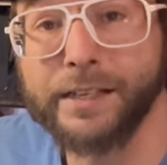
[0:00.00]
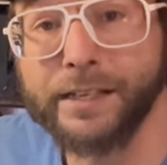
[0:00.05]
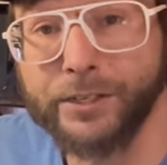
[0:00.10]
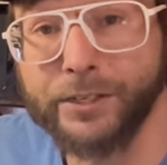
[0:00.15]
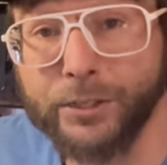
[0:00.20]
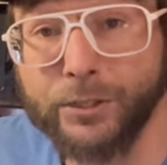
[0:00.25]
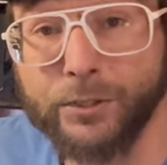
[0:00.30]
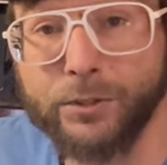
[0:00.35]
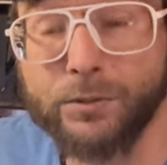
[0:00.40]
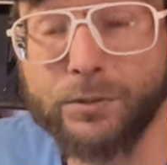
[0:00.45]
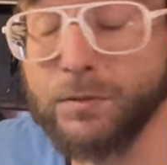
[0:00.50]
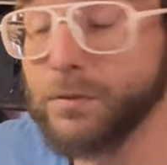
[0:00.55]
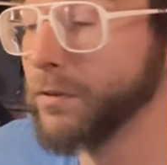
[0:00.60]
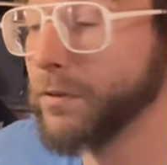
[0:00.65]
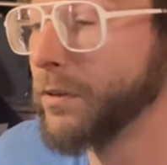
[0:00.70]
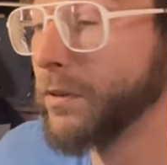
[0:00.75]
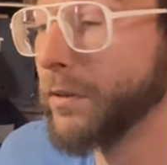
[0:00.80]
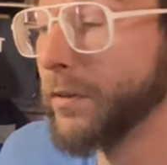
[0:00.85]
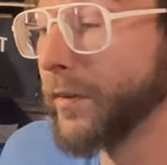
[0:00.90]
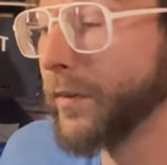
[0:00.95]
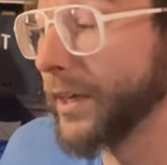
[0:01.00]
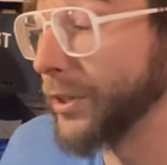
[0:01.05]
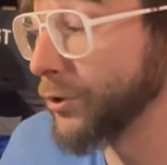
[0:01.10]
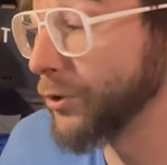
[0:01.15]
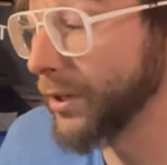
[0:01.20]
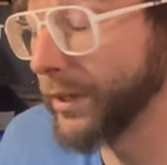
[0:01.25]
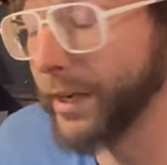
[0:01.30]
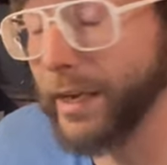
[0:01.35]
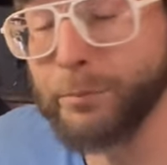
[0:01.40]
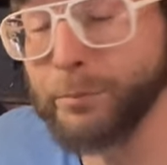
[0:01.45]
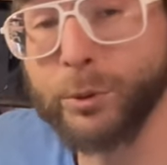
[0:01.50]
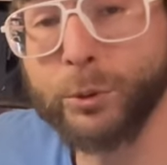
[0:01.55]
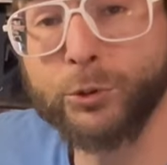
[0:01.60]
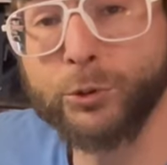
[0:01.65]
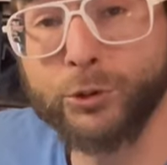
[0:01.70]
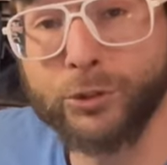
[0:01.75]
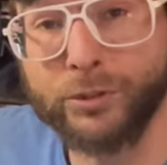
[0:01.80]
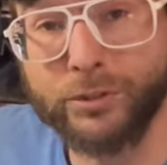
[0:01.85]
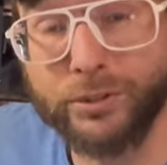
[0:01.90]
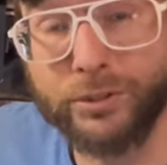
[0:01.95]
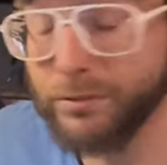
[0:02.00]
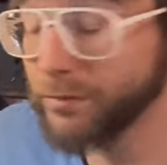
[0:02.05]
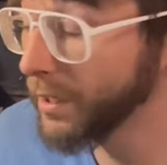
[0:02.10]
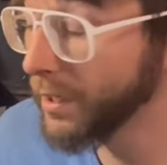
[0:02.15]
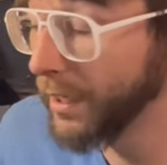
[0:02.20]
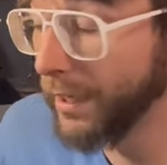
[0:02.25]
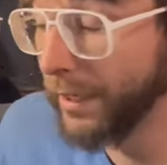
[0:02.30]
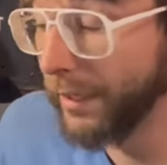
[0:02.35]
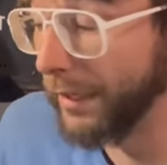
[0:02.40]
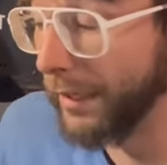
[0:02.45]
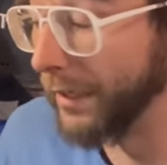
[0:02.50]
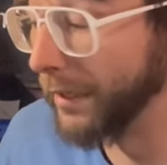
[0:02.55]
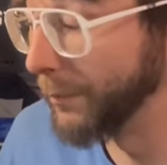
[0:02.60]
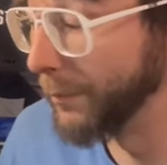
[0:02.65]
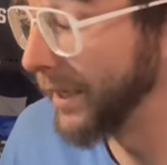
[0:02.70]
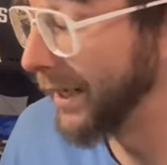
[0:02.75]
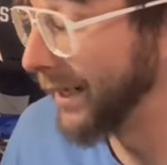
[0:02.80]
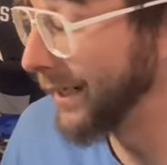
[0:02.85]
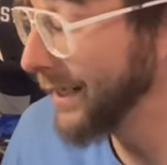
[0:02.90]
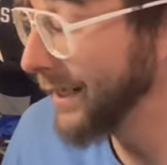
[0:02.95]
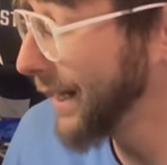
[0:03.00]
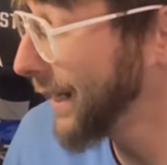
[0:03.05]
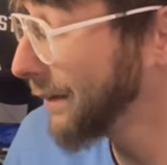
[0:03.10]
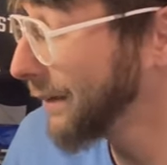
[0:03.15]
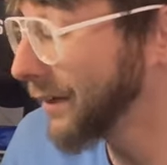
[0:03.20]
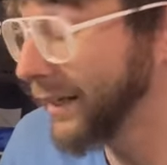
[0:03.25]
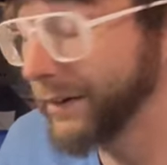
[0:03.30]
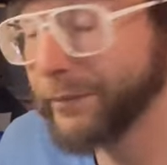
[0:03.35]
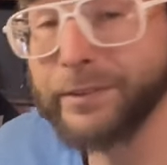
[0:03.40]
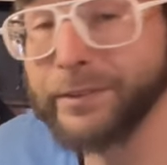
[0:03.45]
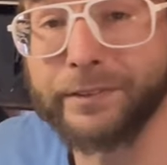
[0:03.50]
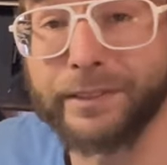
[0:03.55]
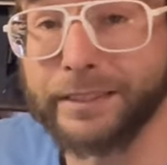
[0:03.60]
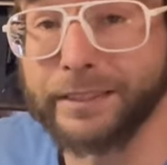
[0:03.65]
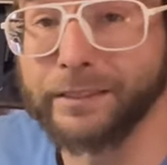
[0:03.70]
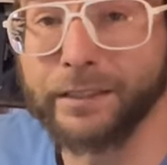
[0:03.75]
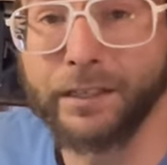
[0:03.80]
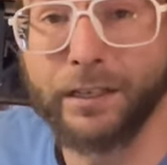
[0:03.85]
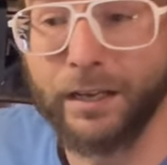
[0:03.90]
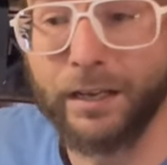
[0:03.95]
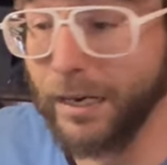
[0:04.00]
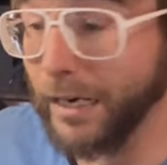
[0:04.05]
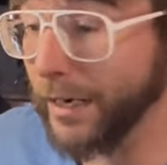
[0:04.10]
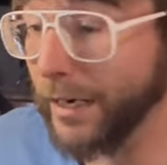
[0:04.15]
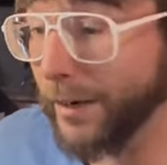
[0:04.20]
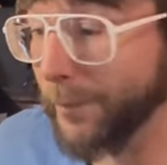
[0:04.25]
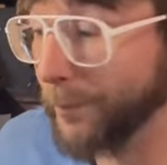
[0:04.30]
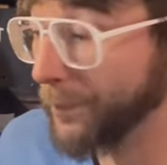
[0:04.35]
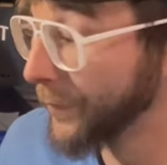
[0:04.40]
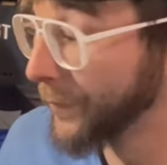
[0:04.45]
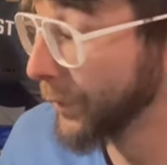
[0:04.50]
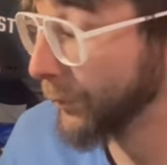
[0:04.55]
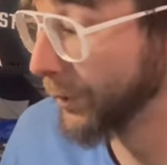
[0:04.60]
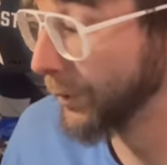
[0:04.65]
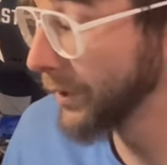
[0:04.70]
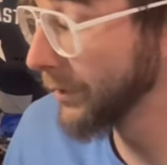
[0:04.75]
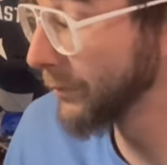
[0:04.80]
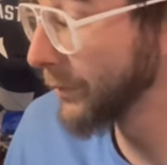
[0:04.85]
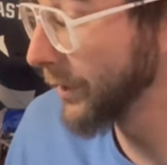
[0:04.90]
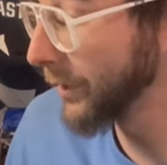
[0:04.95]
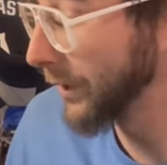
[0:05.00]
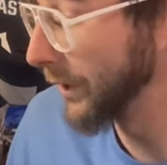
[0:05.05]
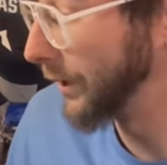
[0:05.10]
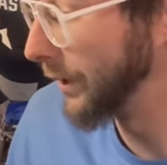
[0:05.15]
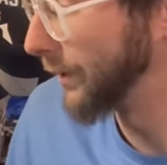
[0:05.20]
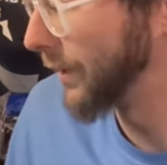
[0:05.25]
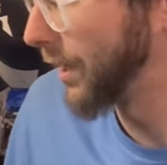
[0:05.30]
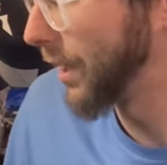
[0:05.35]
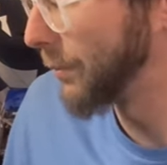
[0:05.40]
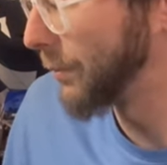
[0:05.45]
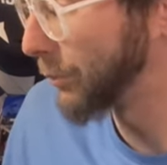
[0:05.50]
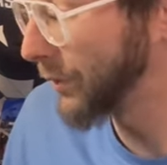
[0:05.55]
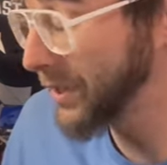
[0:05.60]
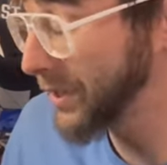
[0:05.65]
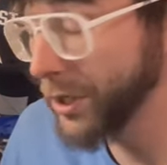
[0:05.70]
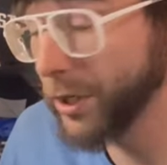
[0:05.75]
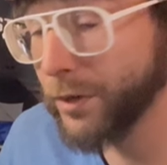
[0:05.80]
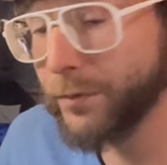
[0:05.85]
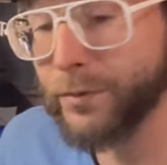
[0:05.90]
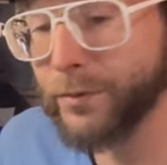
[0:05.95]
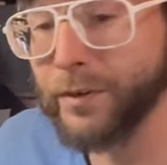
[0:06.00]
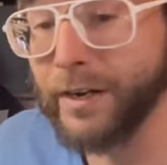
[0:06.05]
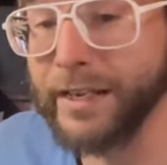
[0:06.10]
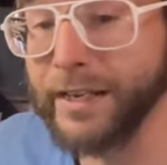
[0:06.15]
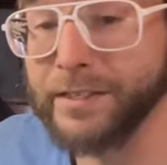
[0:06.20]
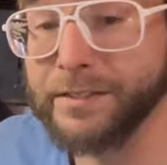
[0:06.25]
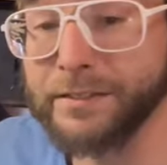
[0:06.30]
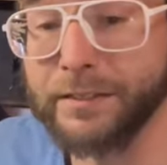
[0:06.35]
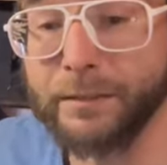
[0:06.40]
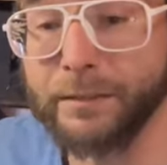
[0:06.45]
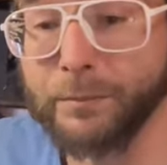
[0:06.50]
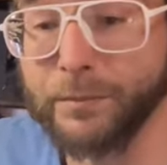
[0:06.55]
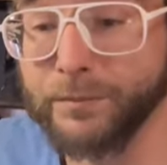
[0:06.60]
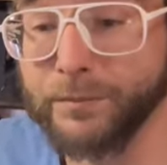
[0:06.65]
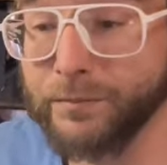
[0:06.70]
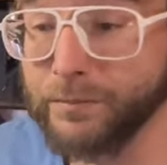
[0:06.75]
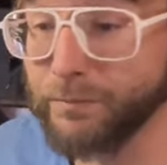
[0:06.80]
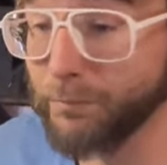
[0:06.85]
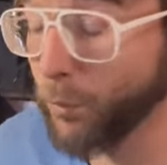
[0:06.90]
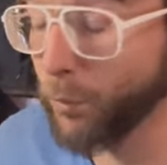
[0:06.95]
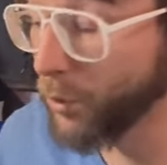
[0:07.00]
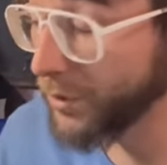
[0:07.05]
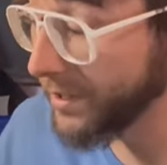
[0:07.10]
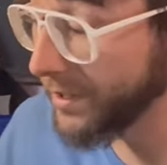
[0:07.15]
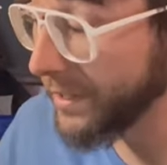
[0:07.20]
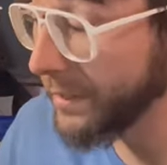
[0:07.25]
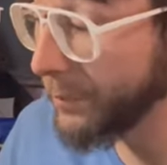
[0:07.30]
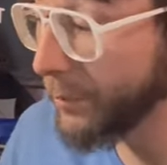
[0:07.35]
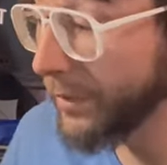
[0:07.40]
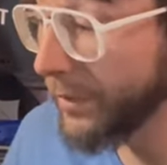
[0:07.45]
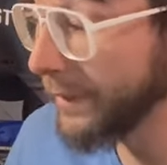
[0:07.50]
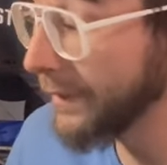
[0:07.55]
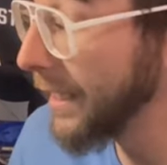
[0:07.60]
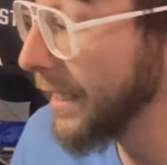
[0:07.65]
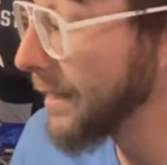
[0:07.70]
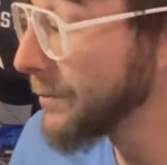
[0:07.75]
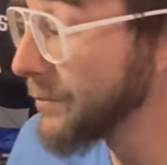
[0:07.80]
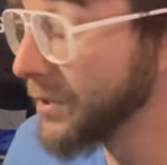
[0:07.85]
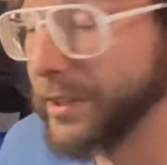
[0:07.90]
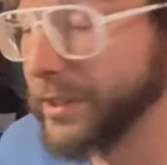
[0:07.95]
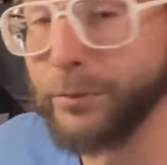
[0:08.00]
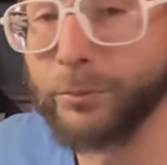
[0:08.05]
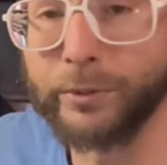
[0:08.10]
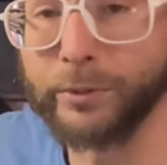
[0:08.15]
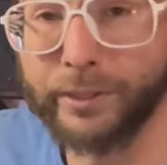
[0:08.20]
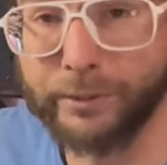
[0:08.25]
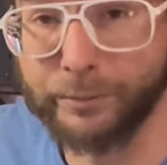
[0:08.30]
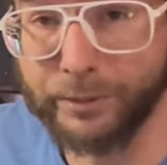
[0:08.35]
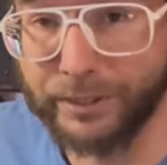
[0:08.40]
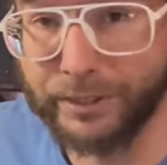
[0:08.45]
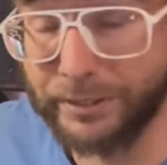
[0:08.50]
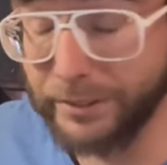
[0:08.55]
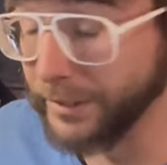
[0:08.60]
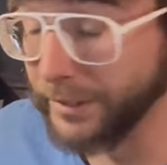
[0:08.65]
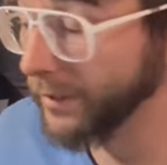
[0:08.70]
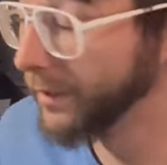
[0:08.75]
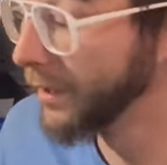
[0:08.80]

I know a truck I build should do, um, and it handled everything. Um, really, really good. Uh, breakover and some more steeper inclines did really, really good.